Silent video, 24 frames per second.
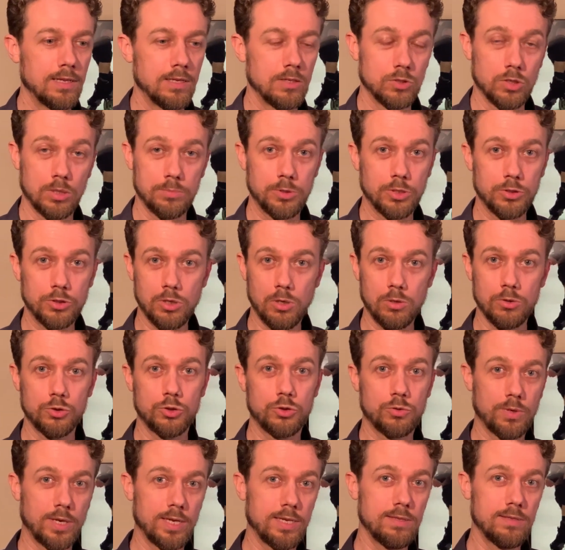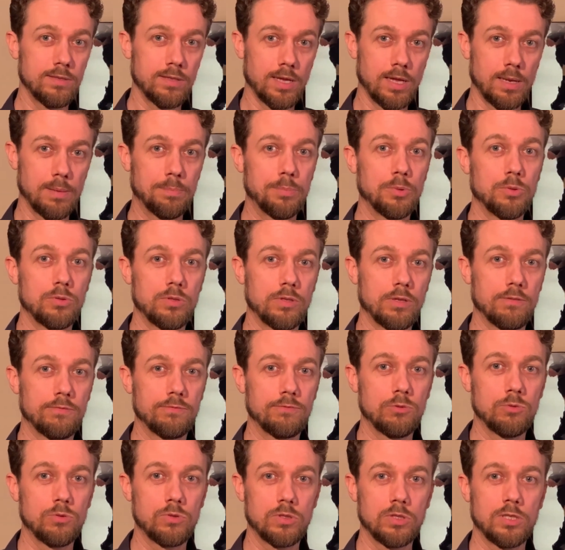So I'm just going straight and put the
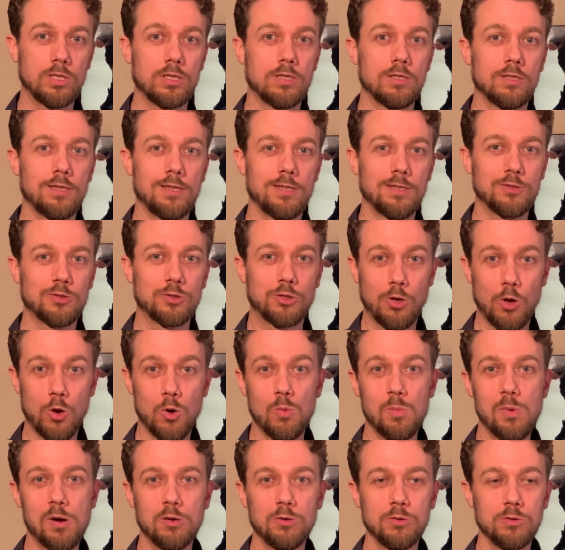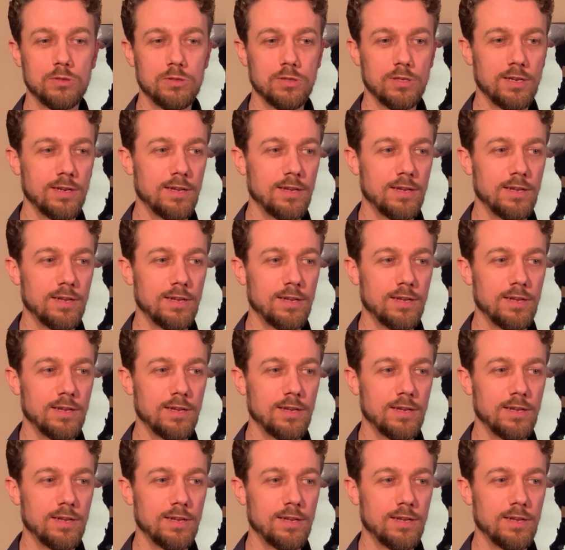foot in slow mode,